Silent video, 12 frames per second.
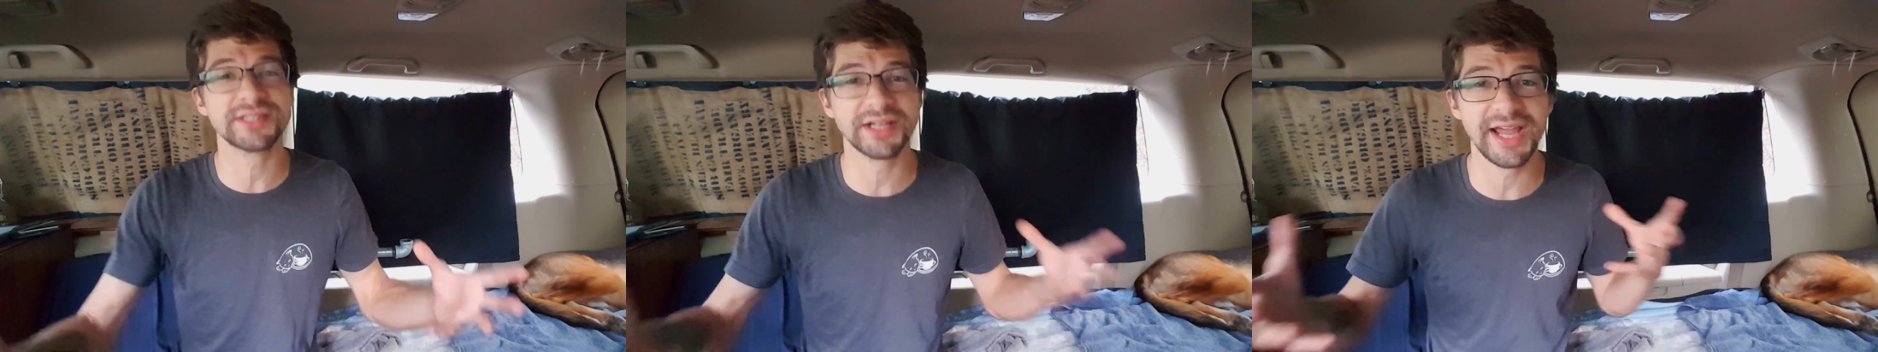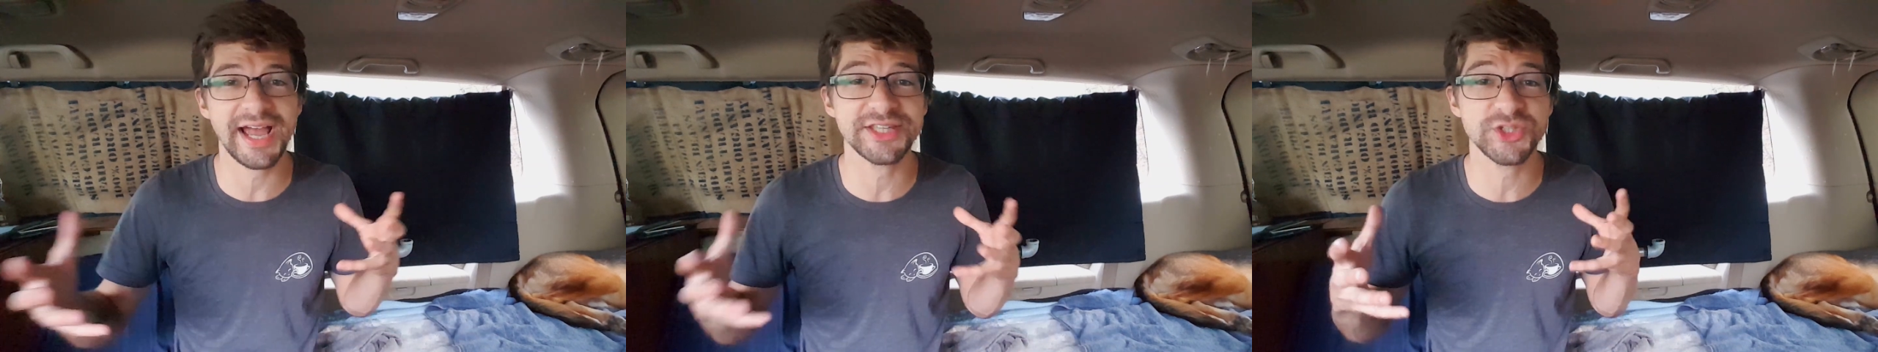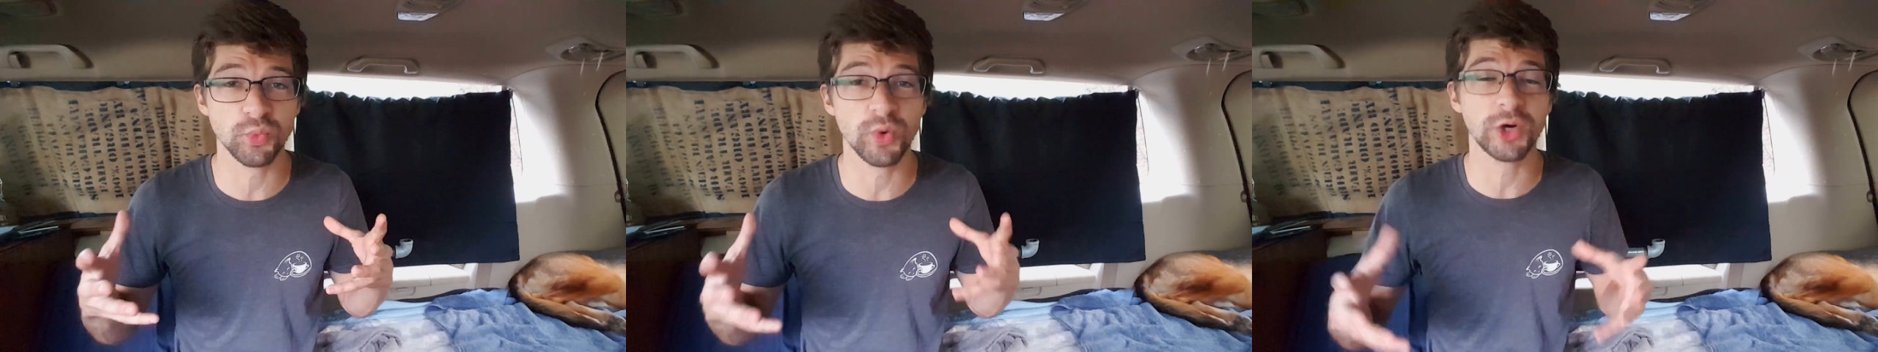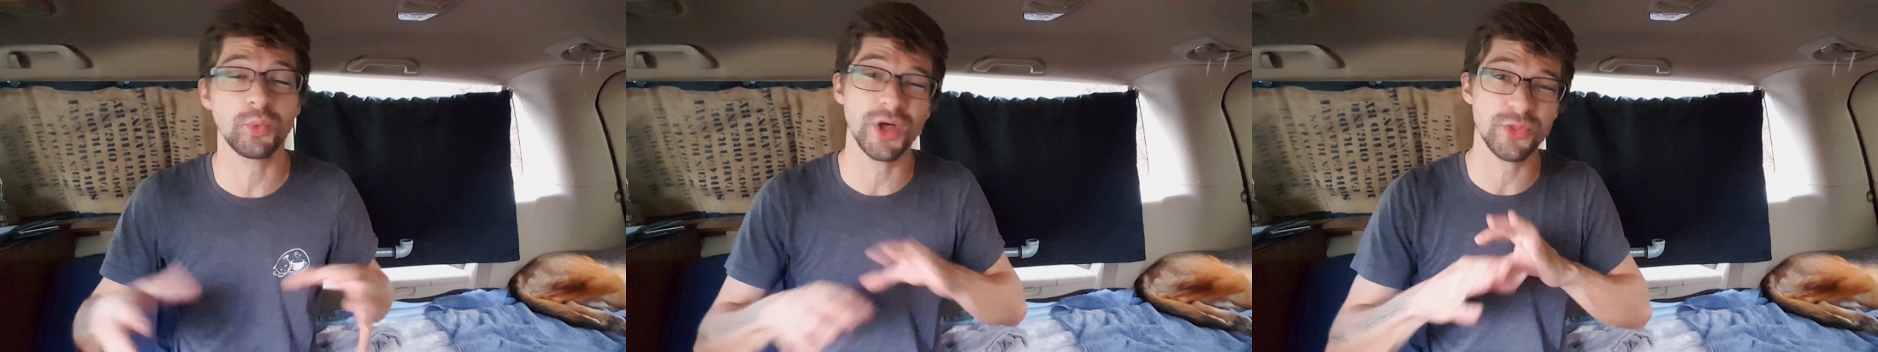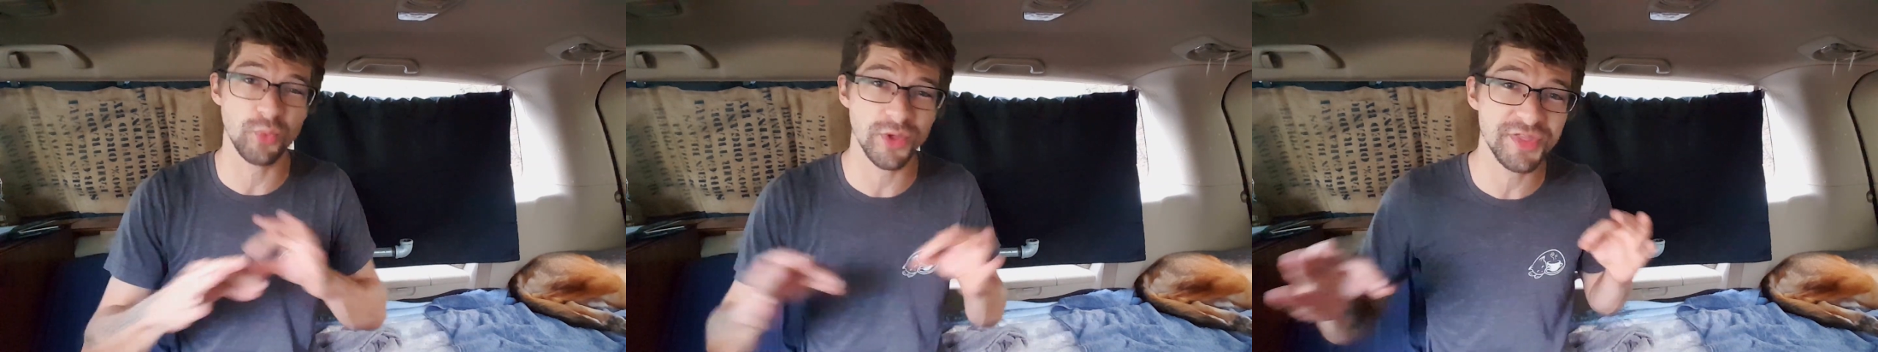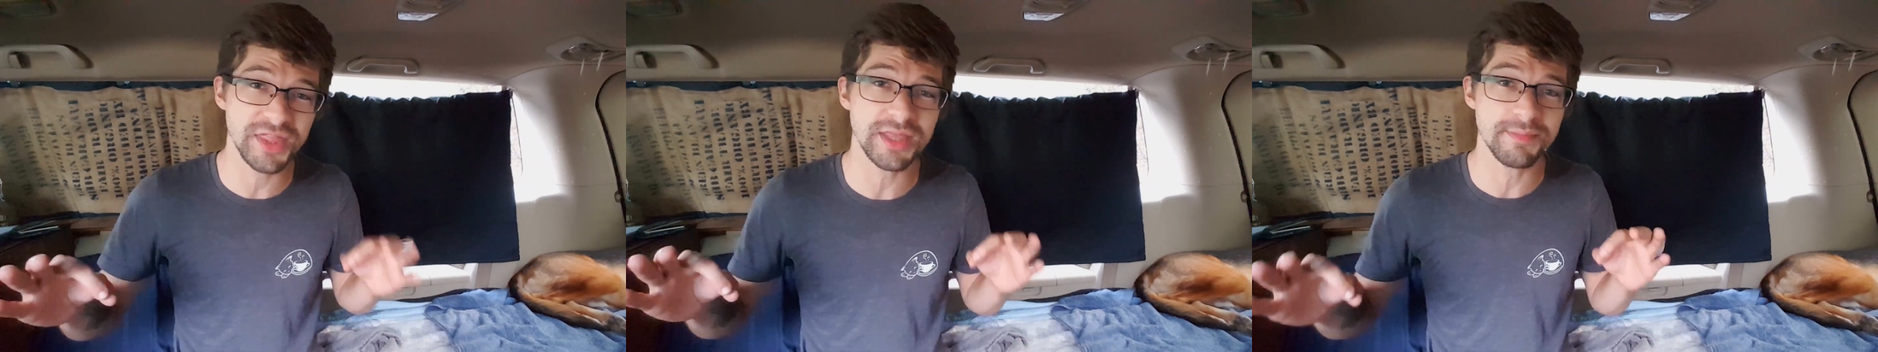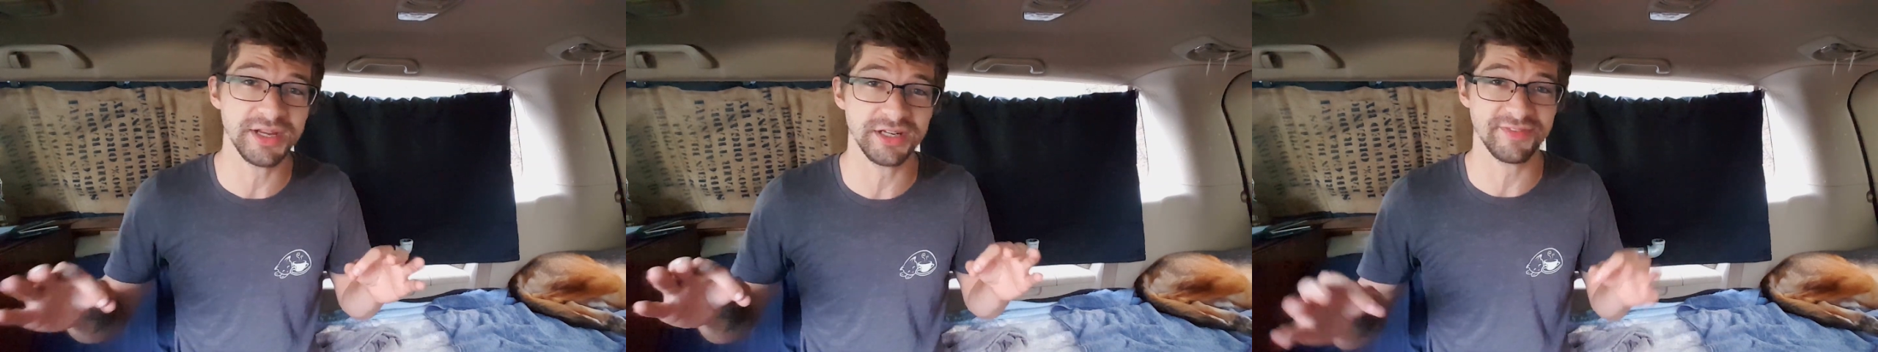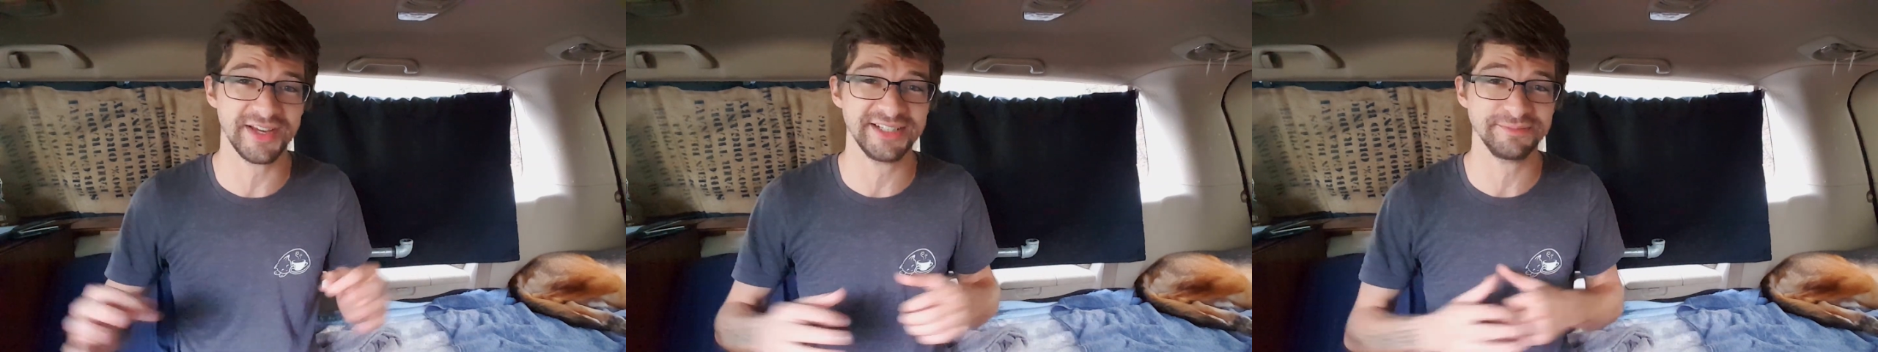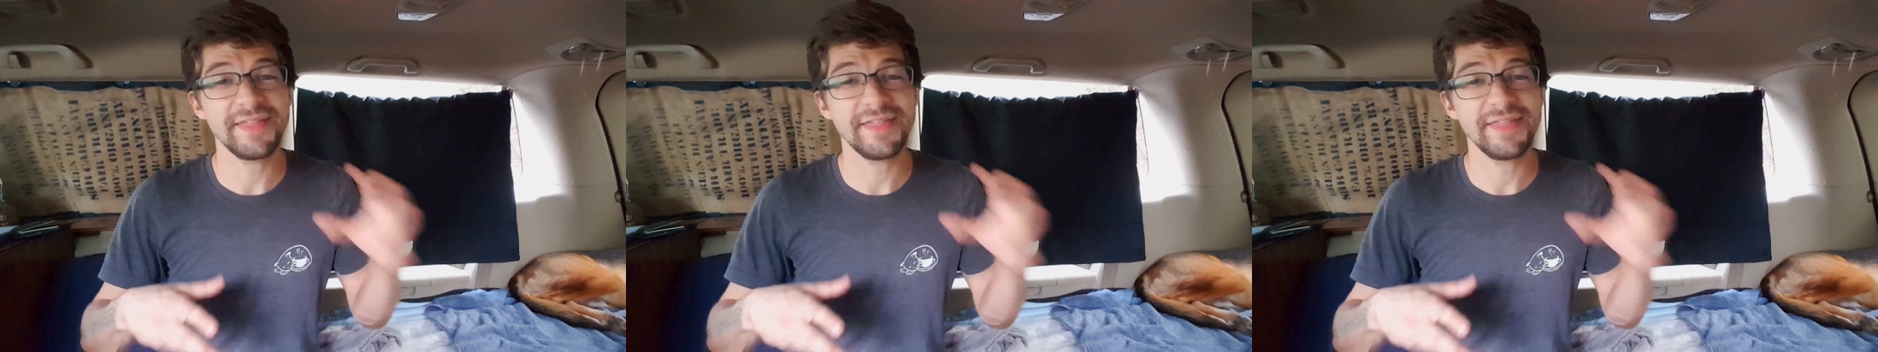that I had to work with within the minivan,